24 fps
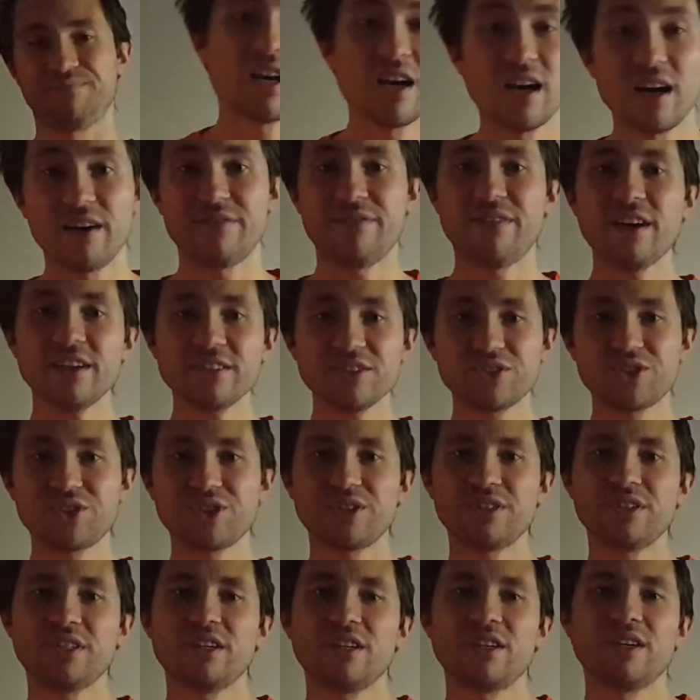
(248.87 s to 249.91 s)
A
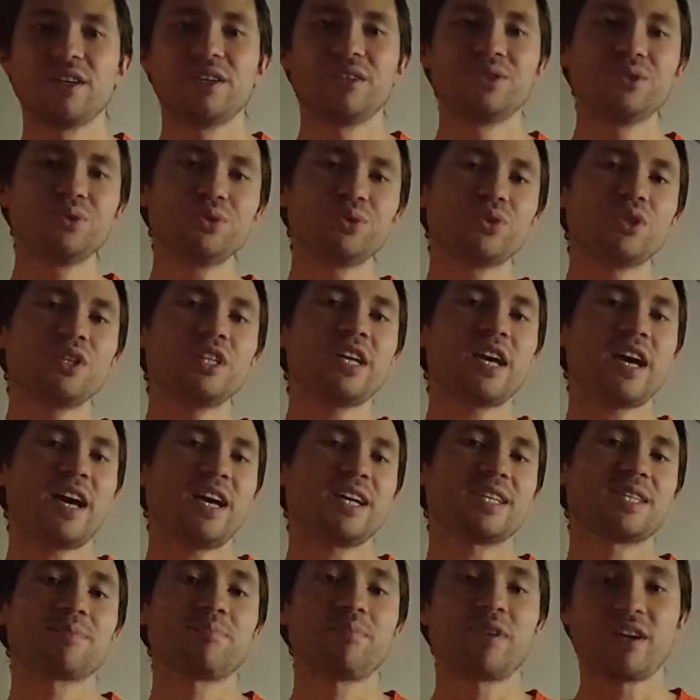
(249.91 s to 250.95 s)
function usually
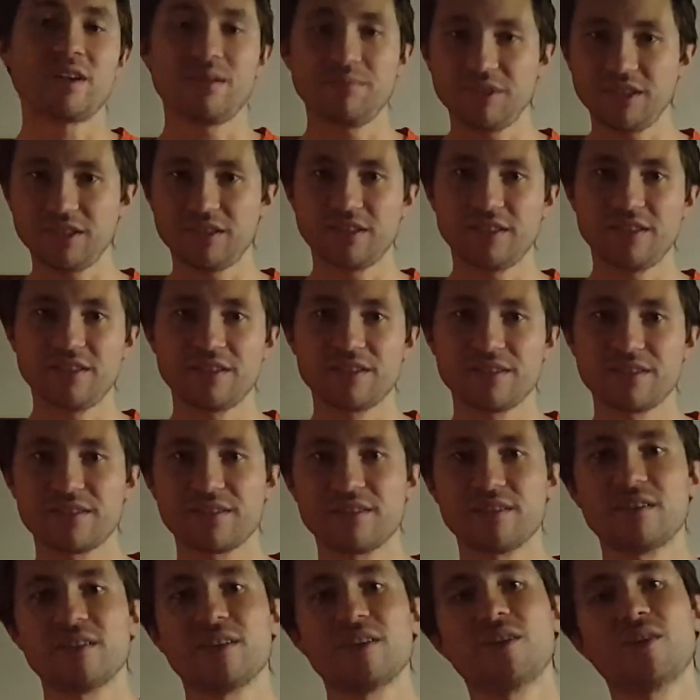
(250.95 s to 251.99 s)
has parameters
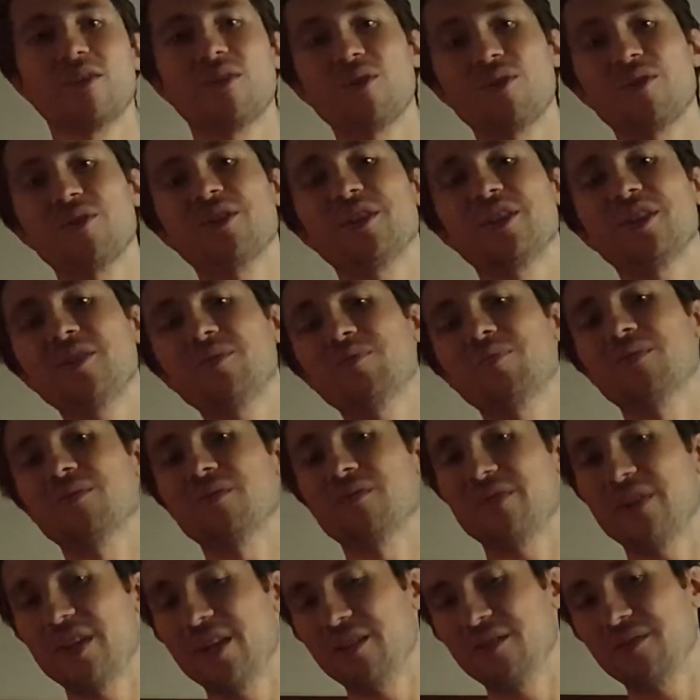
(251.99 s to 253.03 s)
or input
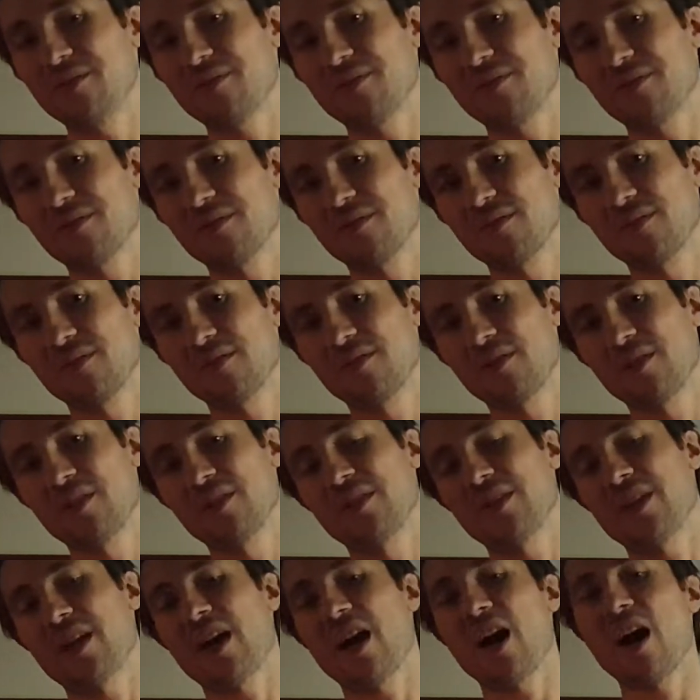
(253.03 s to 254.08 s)
values.
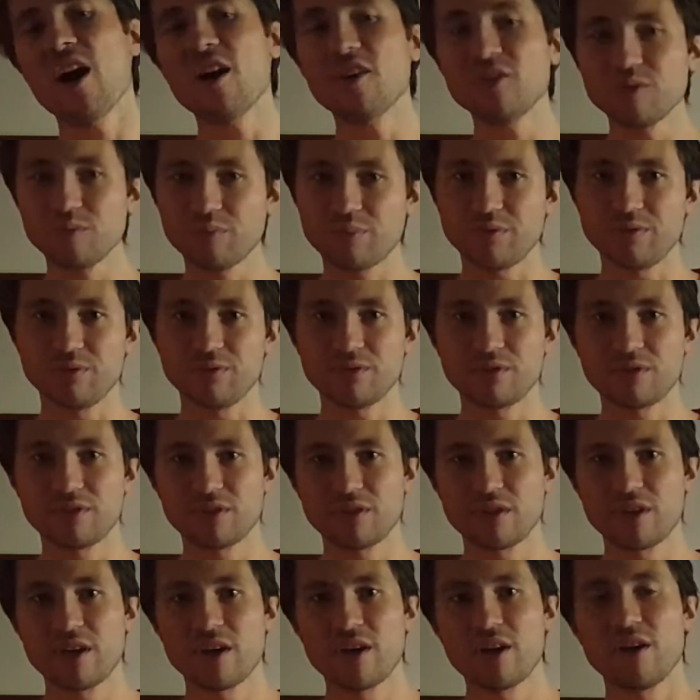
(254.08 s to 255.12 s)
The output
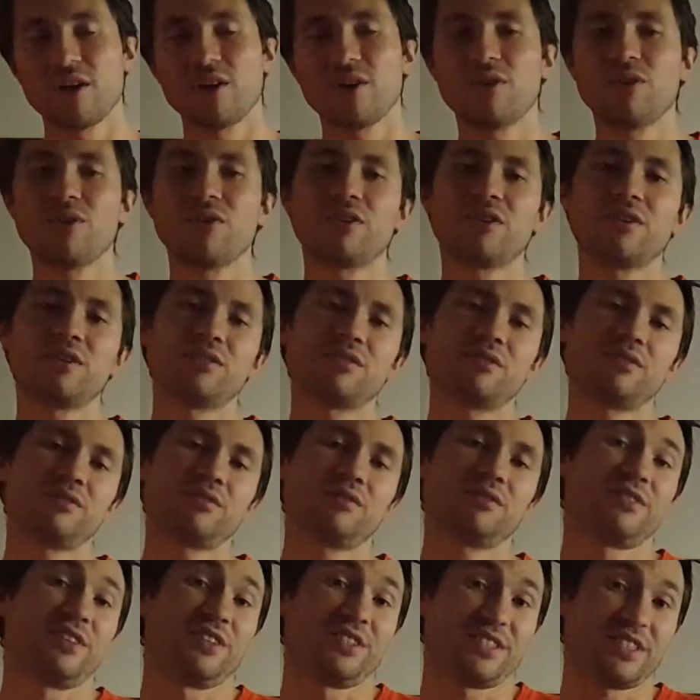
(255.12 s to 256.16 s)
or
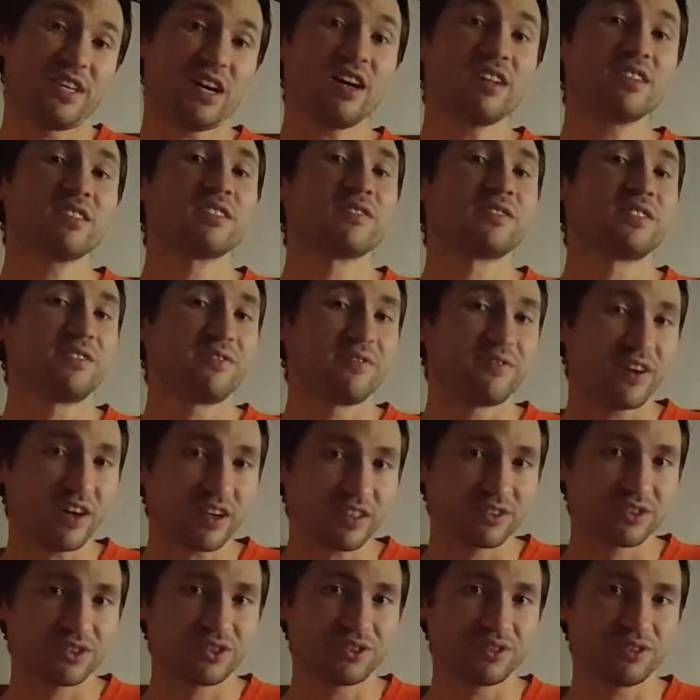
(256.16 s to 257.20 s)
result of the
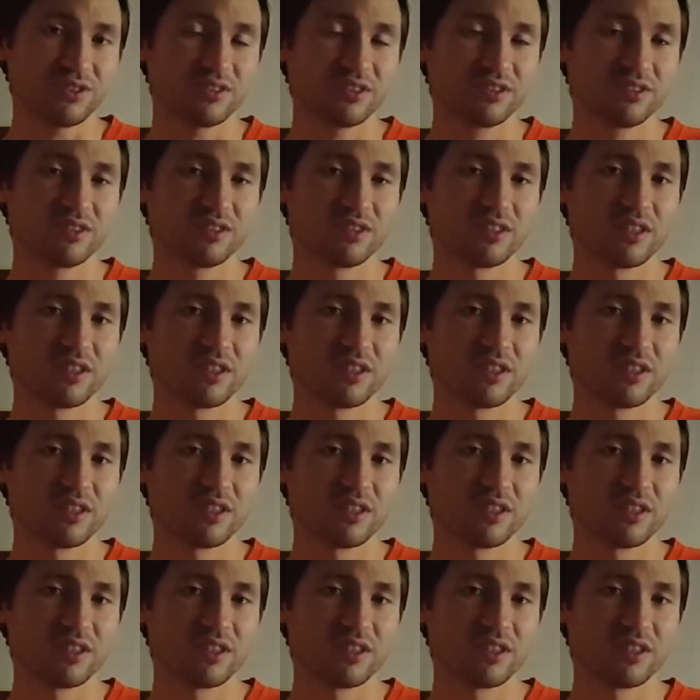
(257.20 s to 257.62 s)
function